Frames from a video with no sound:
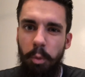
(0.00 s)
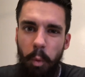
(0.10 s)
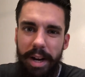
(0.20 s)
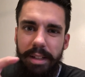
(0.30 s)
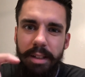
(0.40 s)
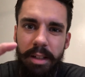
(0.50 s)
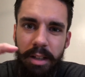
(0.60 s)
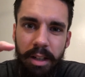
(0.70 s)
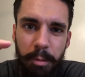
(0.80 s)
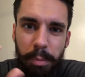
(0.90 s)
white
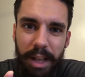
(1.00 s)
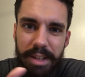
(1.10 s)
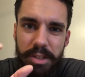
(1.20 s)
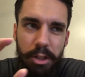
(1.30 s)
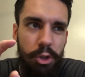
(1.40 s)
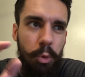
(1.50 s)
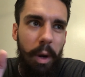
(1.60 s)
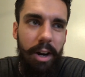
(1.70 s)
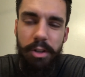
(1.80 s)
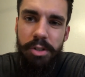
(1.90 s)
plastic
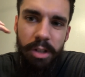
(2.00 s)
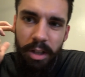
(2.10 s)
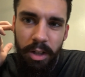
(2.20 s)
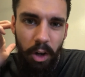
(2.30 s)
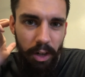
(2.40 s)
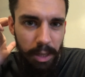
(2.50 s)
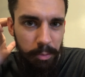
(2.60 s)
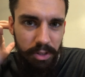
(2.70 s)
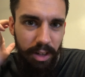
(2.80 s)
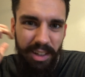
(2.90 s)
squares on
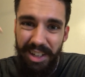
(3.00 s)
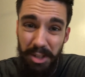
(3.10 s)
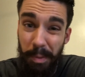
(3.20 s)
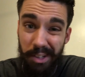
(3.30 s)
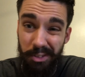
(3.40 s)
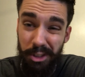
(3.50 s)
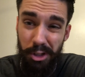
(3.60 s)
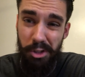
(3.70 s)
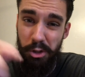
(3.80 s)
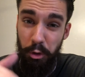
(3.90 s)
Amazon, and it's basically
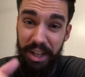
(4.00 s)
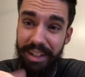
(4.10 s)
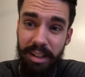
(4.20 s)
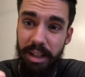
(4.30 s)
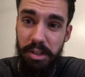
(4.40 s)
just screen.